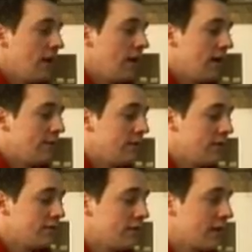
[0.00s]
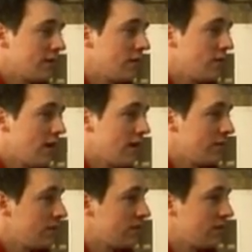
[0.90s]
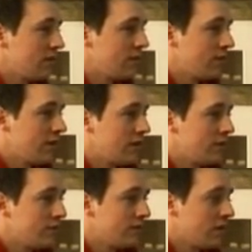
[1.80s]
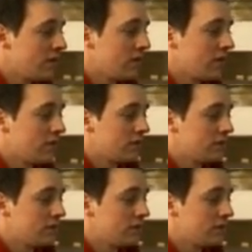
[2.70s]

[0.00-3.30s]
I was expecting to do well, but certainly to win it, once I got there,